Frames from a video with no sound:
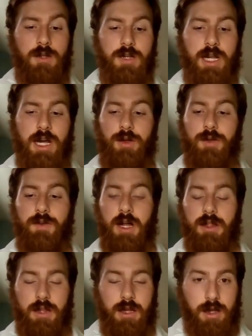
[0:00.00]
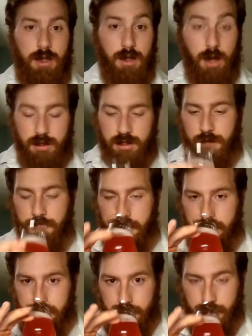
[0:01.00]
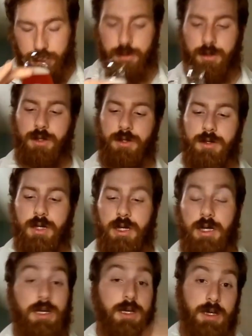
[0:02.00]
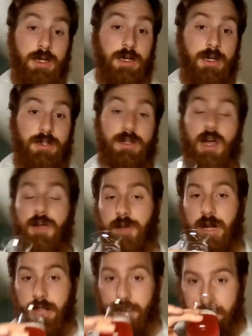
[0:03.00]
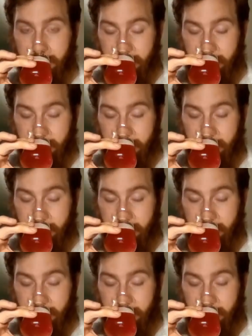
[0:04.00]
now you got the long sniff. So you dive right in,